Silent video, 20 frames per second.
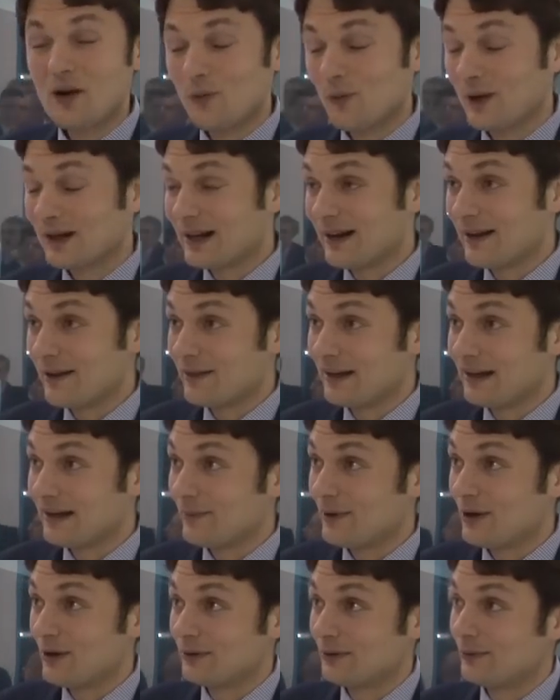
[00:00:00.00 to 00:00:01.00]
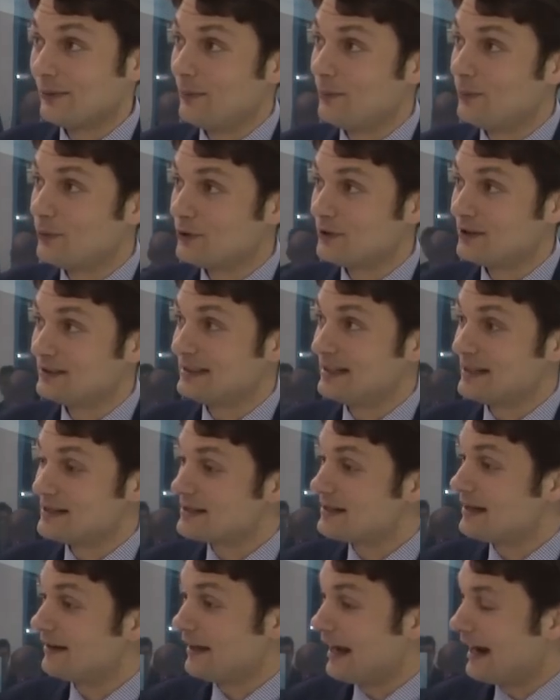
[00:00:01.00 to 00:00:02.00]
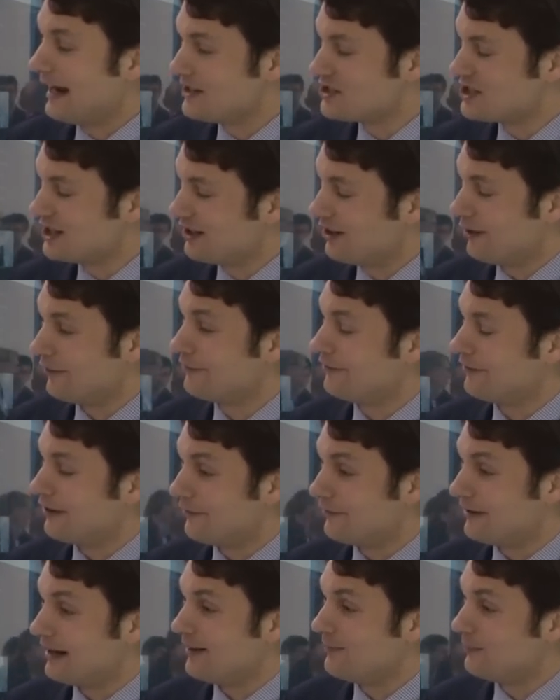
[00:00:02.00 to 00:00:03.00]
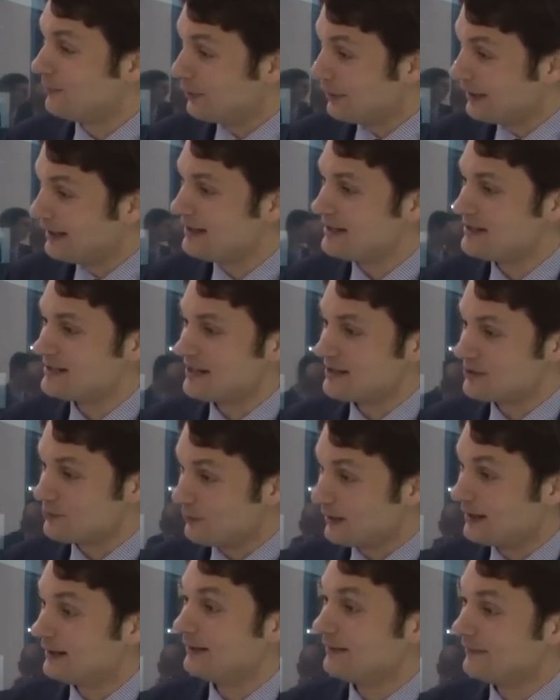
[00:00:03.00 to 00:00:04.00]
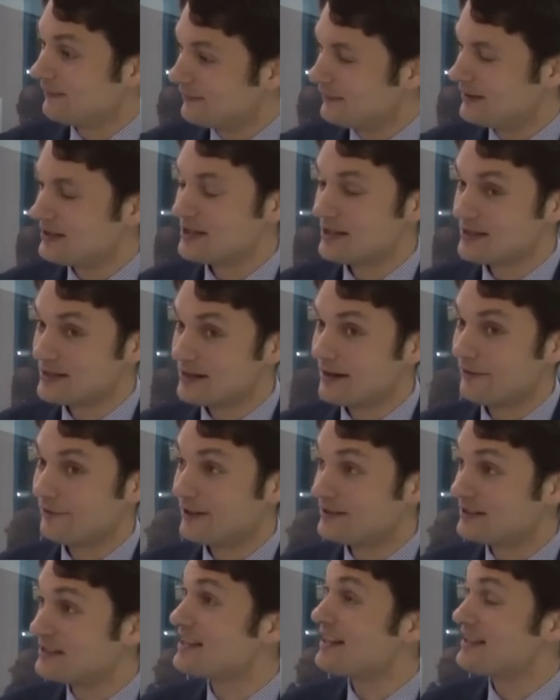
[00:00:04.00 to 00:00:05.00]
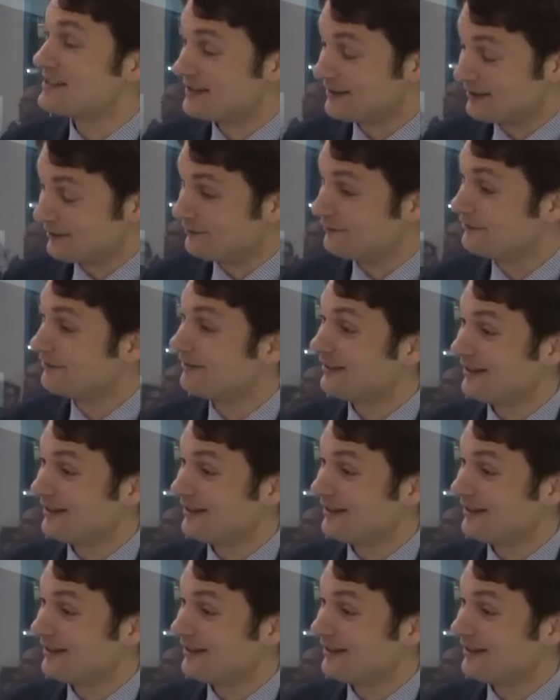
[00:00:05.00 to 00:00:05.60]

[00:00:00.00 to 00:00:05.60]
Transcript: What can I think about more is the aging of the employees as well. This is a very sensitive